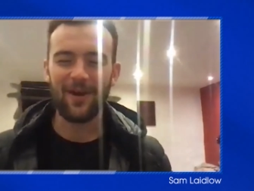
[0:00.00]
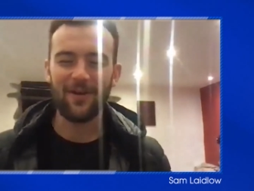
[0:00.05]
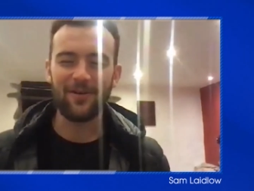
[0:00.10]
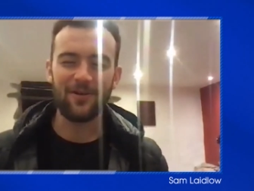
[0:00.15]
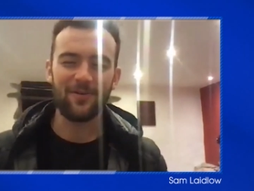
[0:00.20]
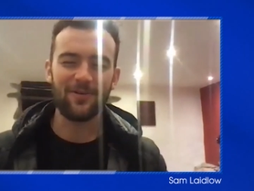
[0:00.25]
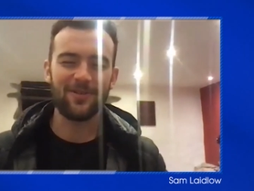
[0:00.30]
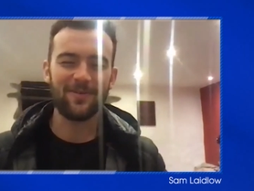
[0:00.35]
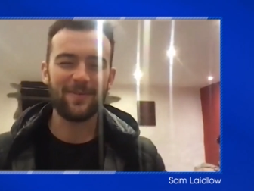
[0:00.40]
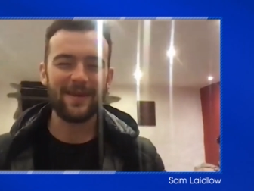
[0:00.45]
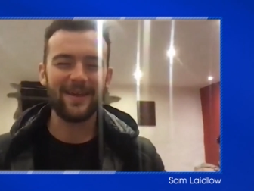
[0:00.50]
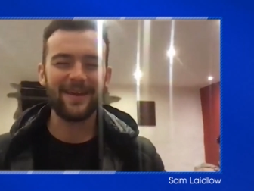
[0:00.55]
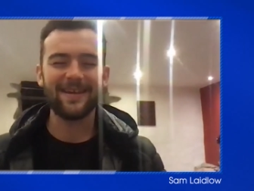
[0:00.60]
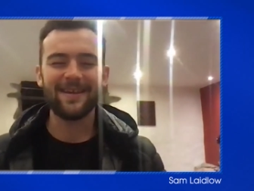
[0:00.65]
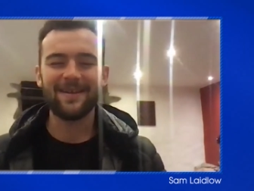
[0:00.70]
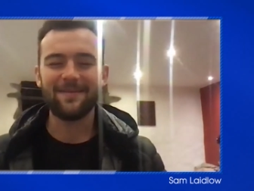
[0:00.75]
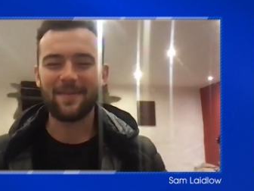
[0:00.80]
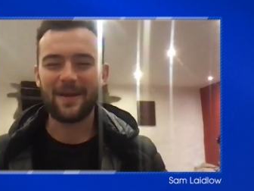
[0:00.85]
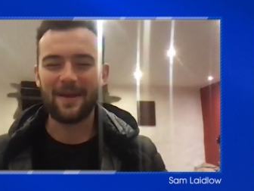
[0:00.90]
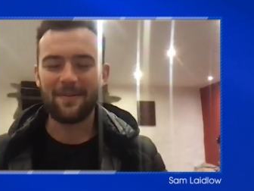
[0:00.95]
Kona was a bit
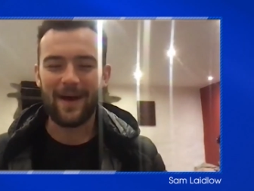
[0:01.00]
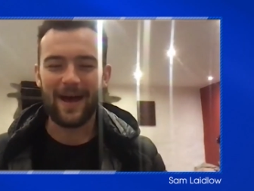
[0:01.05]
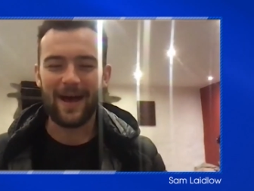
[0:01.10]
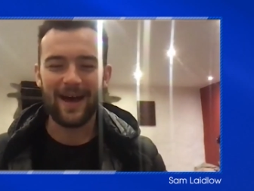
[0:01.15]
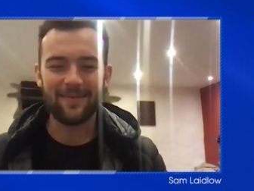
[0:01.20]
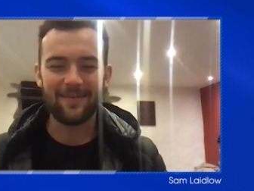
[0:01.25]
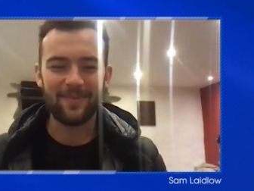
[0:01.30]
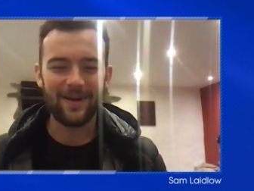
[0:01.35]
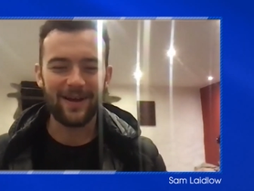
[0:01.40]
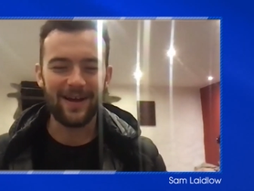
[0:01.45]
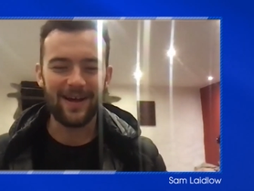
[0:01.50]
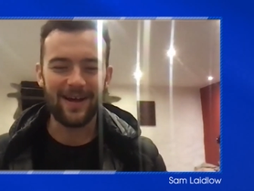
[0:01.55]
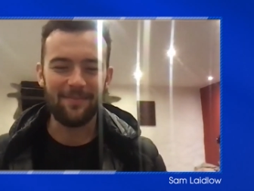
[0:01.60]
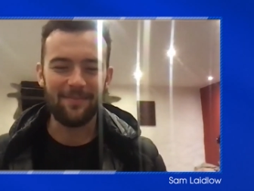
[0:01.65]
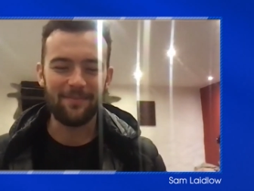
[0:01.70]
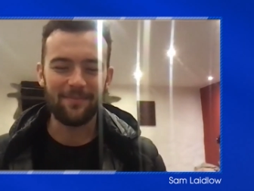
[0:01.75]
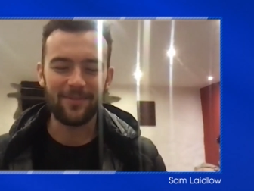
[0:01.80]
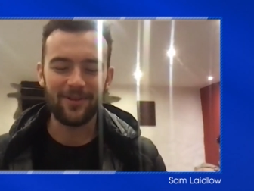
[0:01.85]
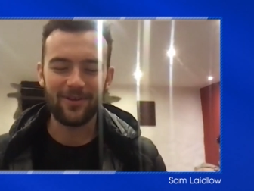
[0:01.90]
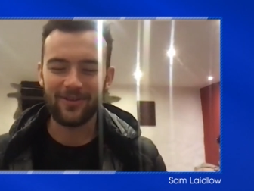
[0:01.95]
mad,
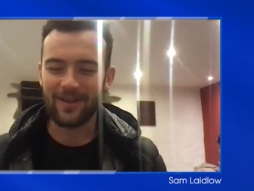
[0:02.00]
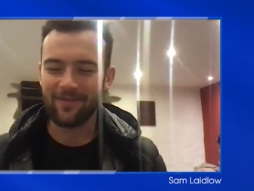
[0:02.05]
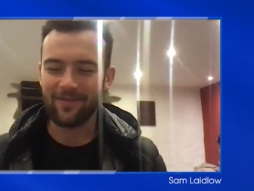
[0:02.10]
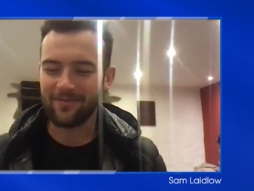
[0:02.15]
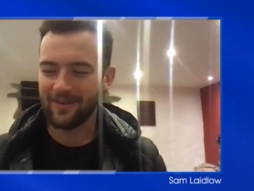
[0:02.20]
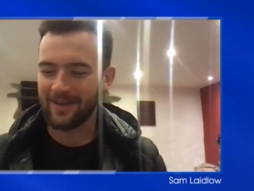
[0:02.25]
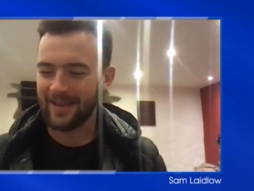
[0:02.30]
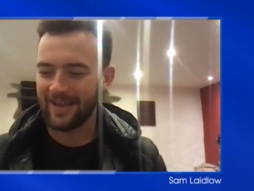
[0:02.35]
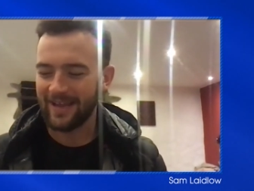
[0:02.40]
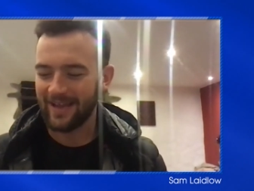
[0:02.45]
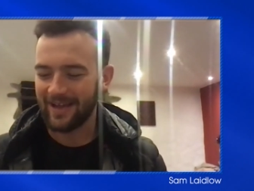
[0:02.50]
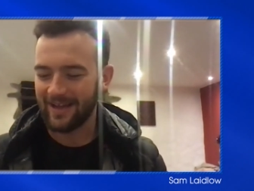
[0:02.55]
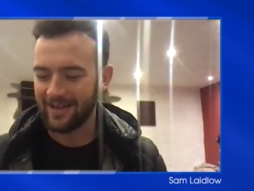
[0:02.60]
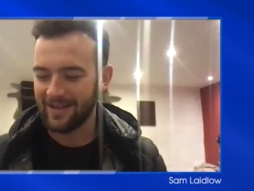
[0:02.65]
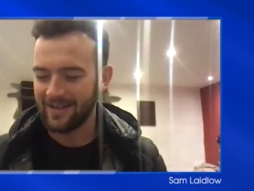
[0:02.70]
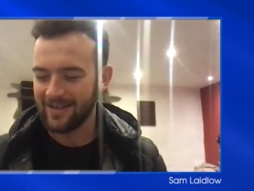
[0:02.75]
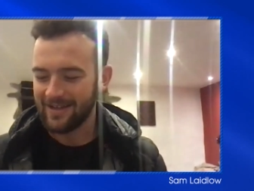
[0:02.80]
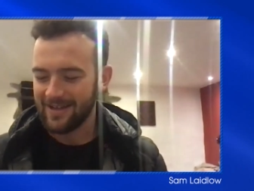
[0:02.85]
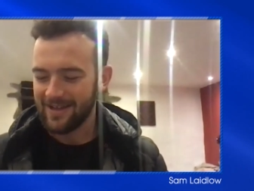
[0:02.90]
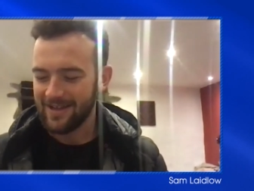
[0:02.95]
but you're definitely
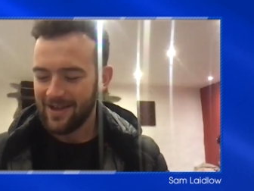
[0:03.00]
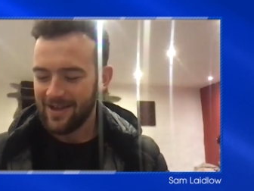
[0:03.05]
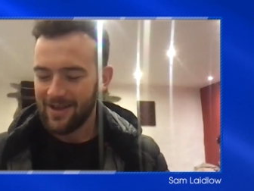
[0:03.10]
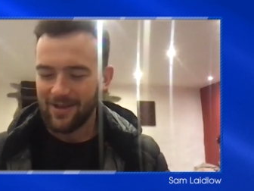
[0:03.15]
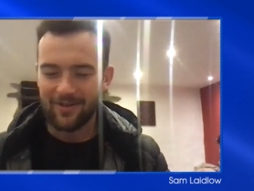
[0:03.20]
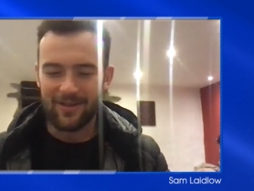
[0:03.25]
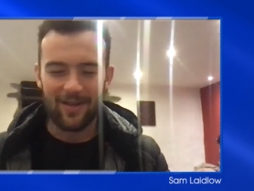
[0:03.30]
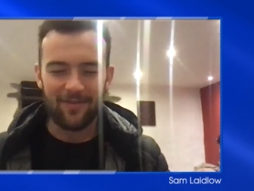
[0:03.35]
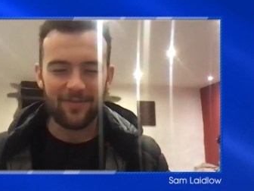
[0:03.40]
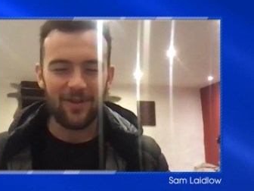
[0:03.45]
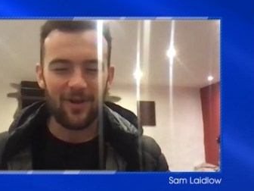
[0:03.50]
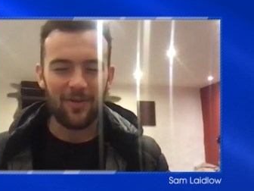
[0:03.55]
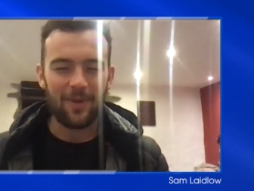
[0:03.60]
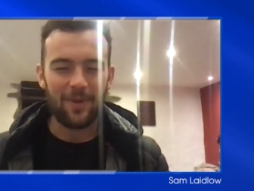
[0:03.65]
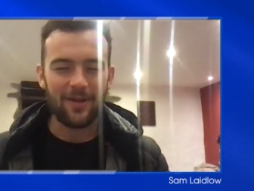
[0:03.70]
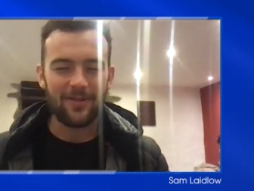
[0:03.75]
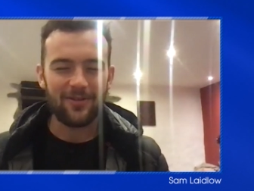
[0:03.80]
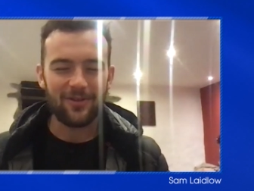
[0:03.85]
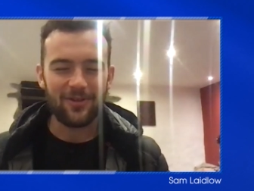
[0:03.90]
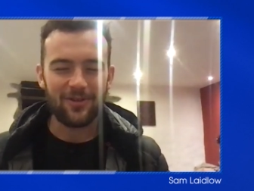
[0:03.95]
on
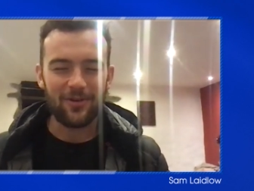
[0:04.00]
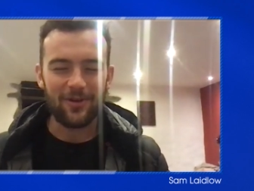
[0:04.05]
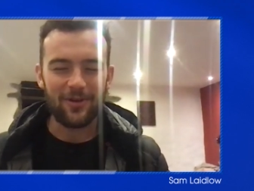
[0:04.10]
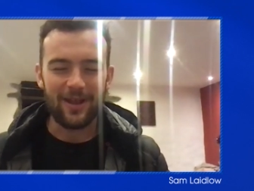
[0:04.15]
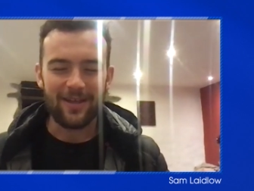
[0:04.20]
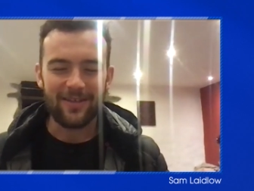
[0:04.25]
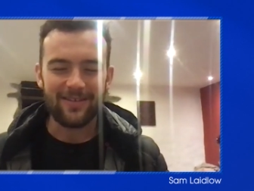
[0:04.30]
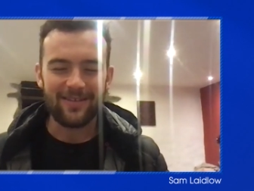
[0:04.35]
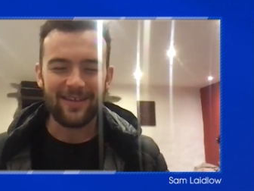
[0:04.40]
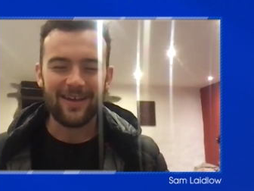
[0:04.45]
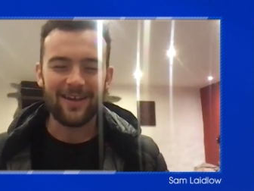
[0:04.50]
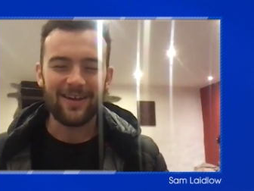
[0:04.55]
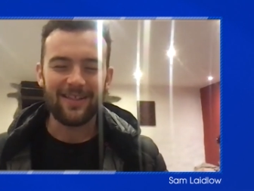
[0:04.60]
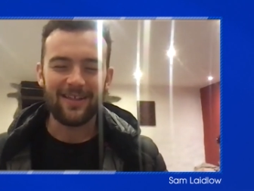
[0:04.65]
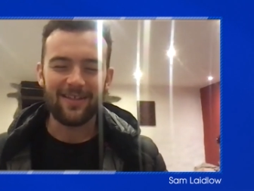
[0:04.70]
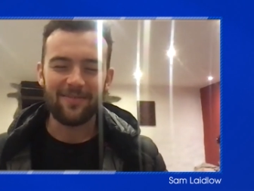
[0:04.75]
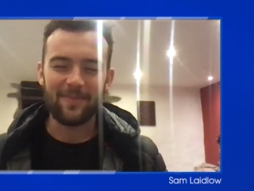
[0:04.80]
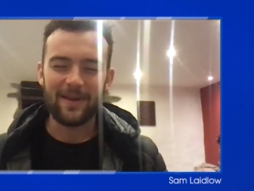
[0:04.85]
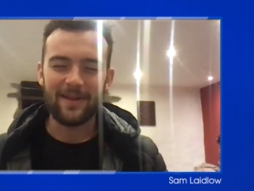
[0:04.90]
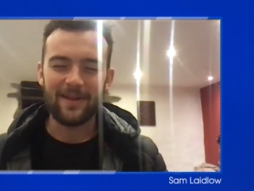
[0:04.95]
my to-do list.
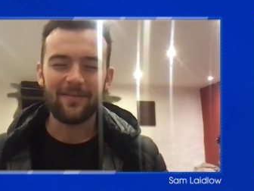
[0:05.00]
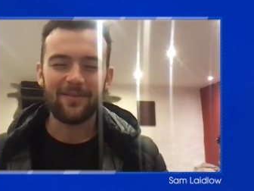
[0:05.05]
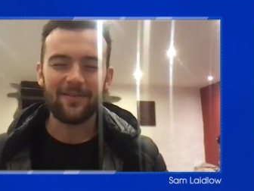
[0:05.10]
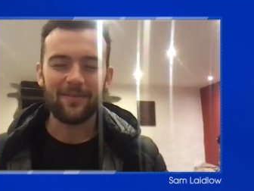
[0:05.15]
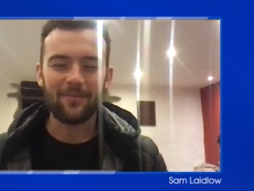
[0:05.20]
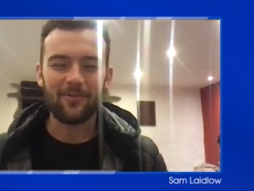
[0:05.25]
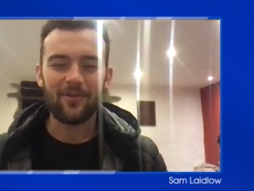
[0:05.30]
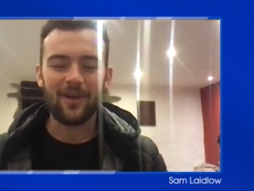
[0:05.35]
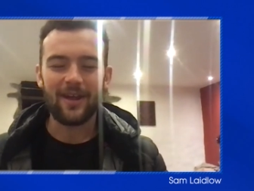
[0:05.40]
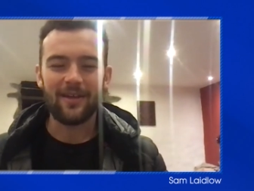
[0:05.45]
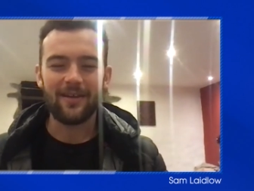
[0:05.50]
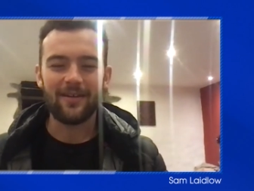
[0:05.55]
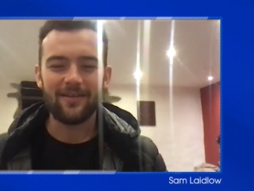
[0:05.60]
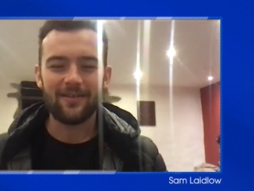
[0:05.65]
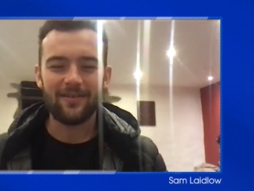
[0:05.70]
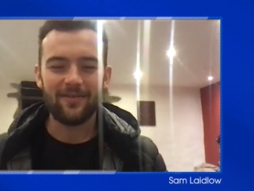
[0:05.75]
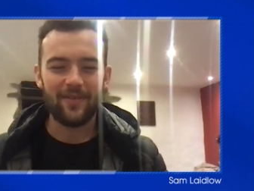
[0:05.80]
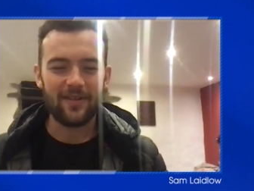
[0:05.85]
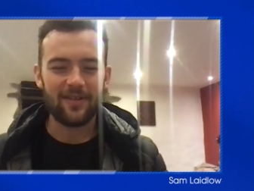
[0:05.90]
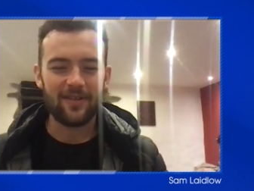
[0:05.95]
You've
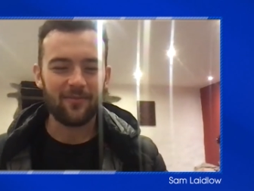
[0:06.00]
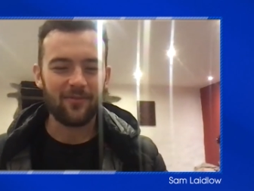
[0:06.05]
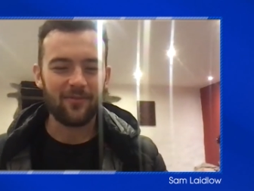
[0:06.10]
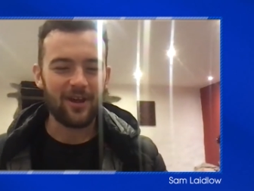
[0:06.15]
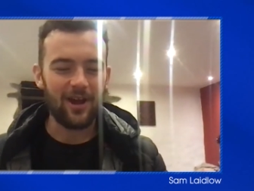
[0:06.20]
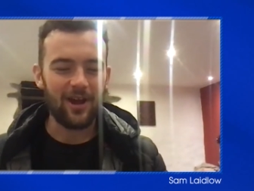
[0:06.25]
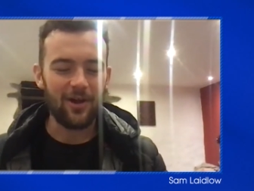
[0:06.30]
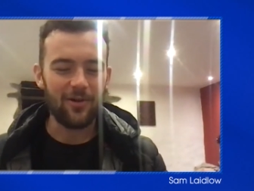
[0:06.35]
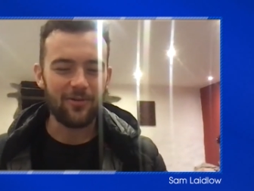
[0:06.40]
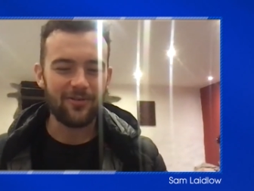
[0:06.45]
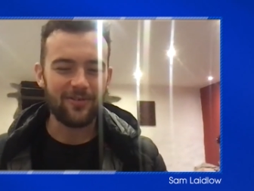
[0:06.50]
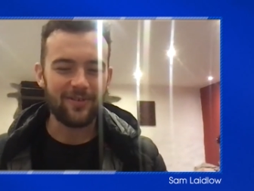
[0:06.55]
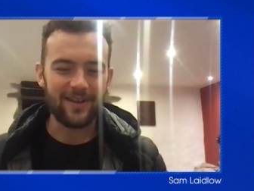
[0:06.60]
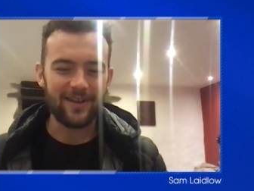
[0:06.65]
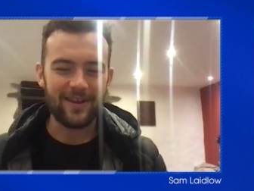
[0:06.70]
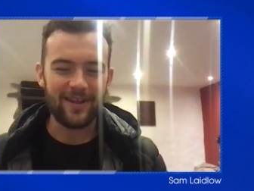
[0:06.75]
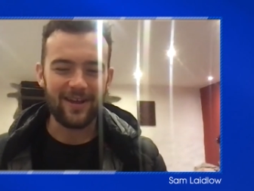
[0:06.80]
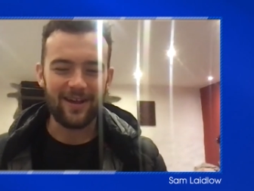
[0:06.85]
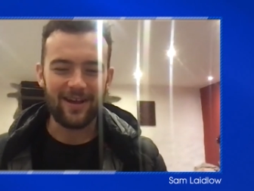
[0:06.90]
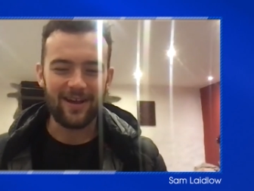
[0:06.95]
had some great hosts,
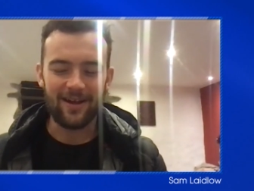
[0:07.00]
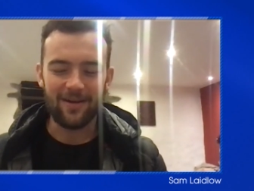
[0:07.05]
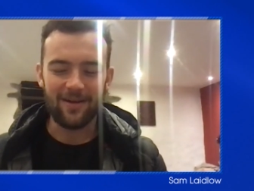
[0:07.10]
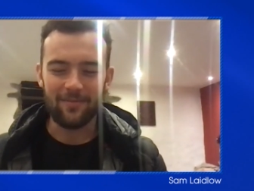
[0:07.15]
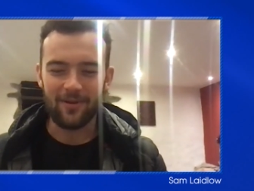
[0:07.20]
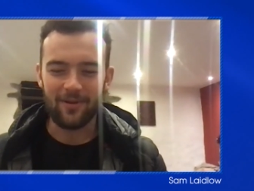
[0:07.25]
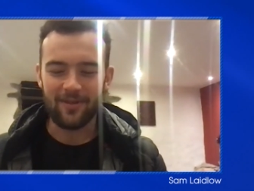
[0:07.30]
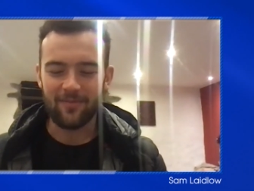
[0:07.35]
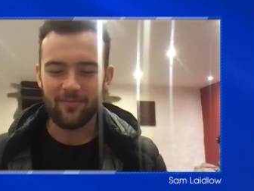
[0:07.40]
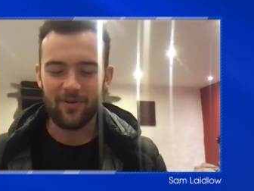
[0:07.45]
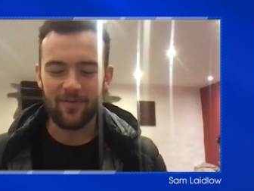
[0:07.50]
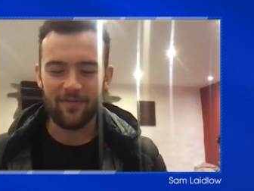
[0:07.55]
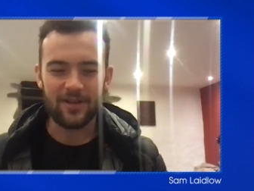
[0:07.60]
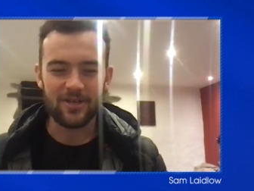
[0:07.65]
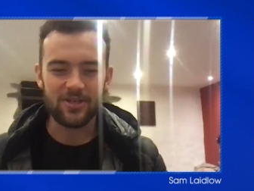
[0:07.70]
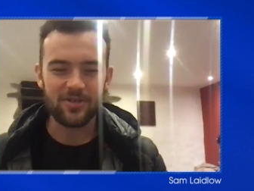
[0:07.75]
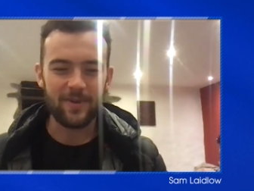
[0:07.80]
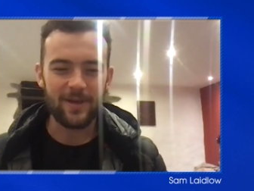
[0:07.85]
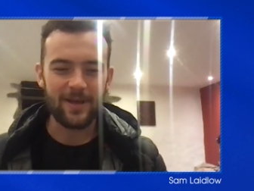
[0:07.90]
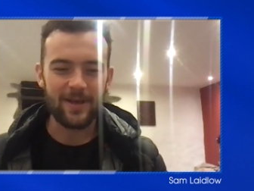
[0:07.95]
and it's a
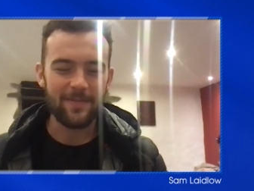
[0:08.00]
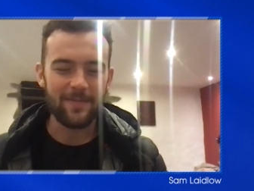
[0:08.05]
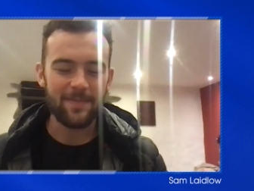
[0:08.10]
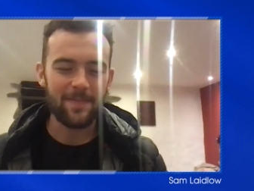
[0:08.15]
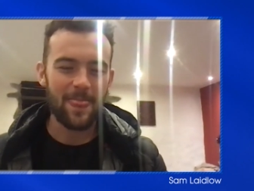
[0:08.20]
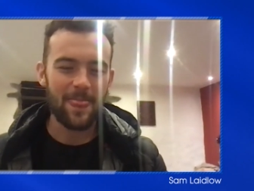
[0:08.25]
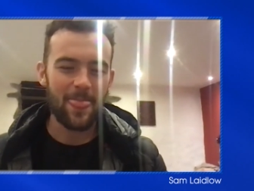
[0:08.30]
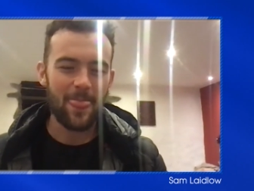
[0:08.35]
privilege to be here.